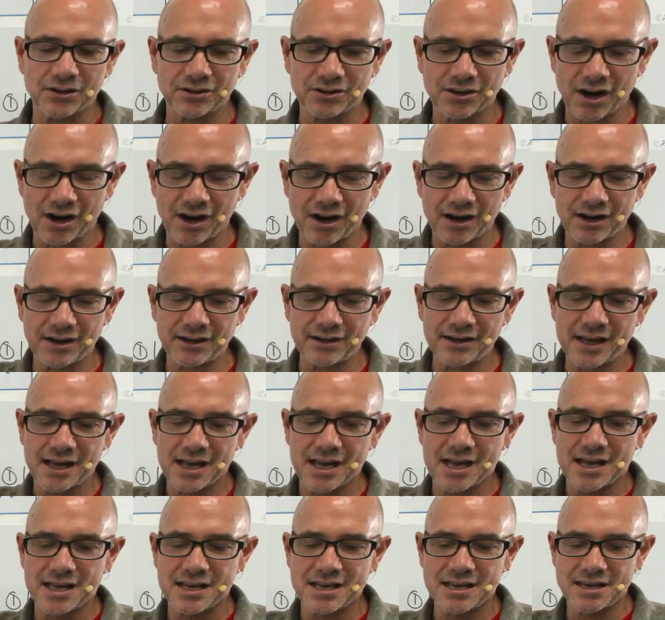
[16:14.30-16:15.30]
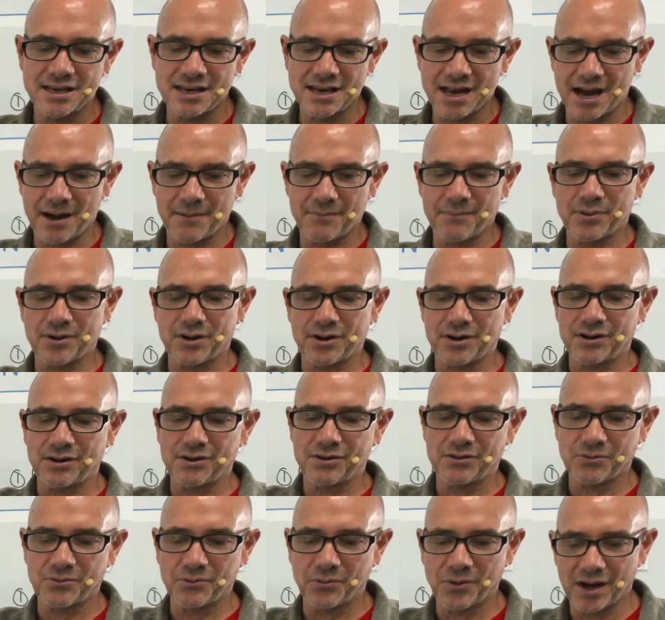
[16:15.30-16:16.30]
Card number
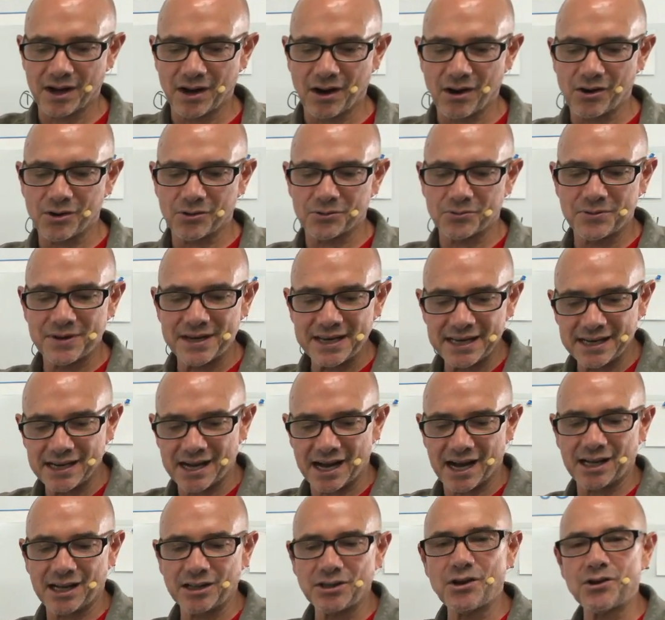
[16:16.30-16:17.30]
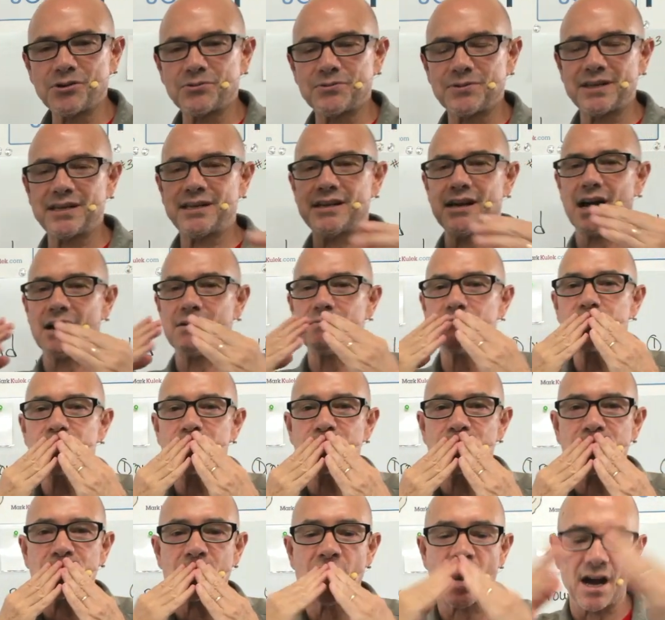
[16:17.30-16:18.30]
one. Oh, Rita. Hello, Rita.
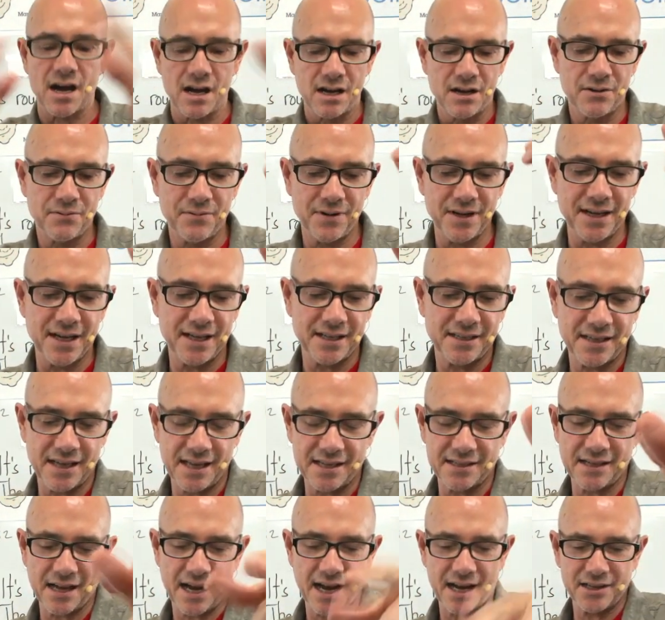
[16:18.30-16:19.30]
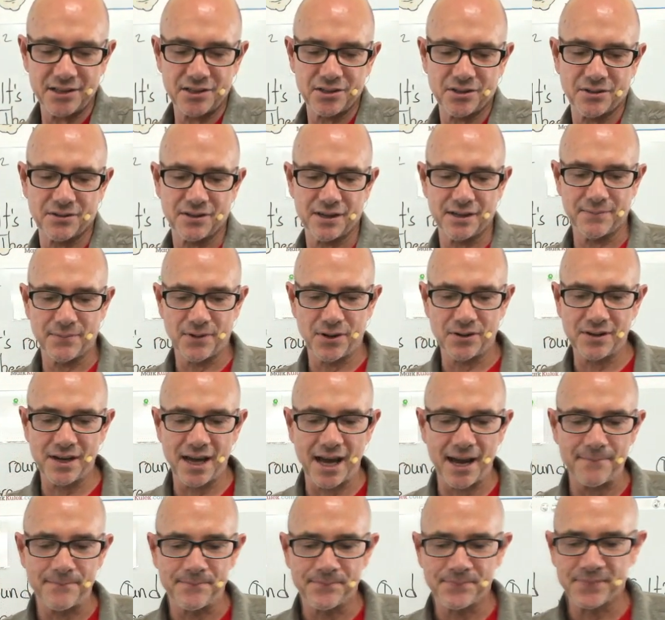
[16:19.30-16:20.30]
Mwah. Rita says ice cream.
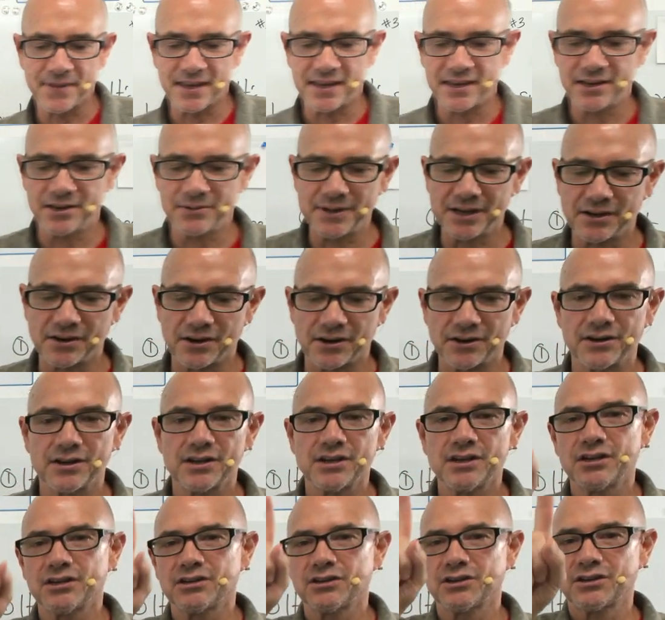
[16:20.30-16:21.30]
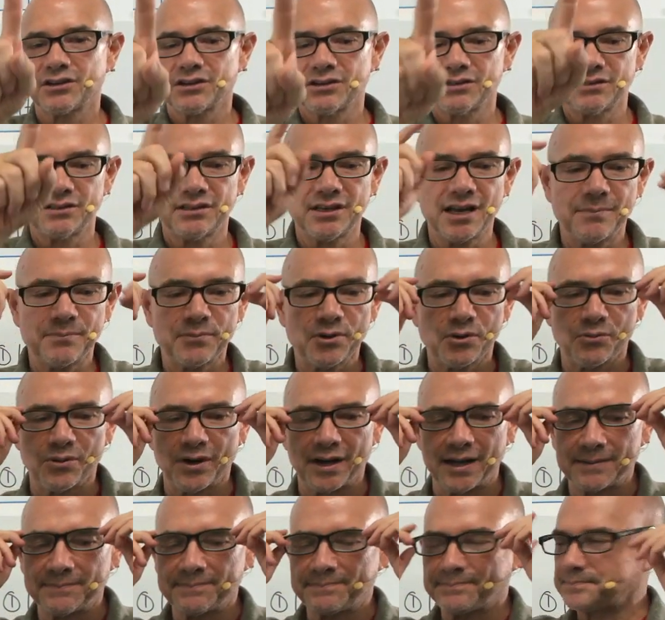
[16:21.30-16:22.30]
Okay, here we go. Number
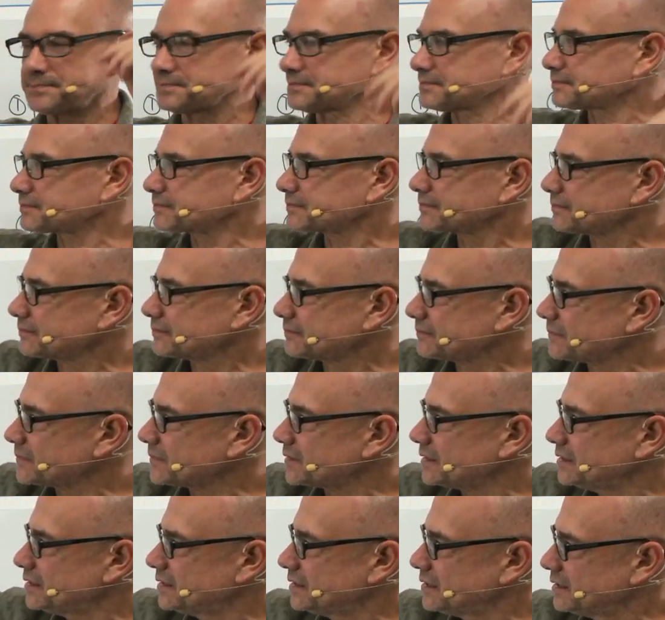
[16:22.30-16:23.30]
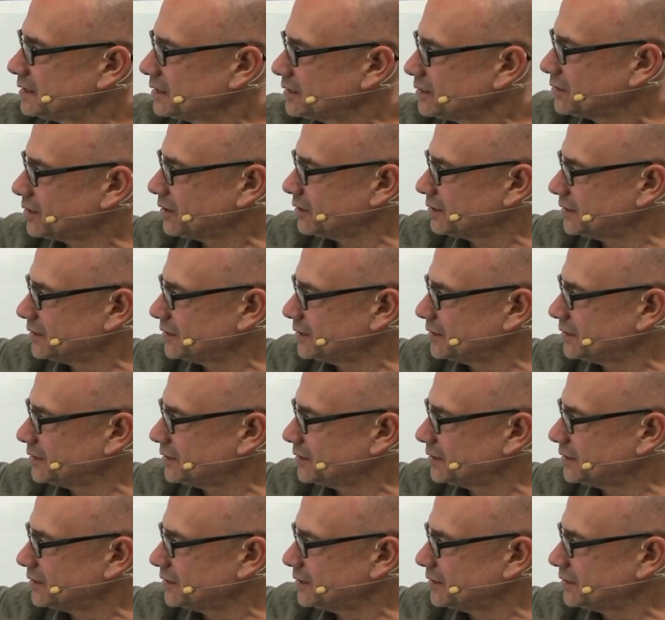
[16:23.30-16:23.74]
one, card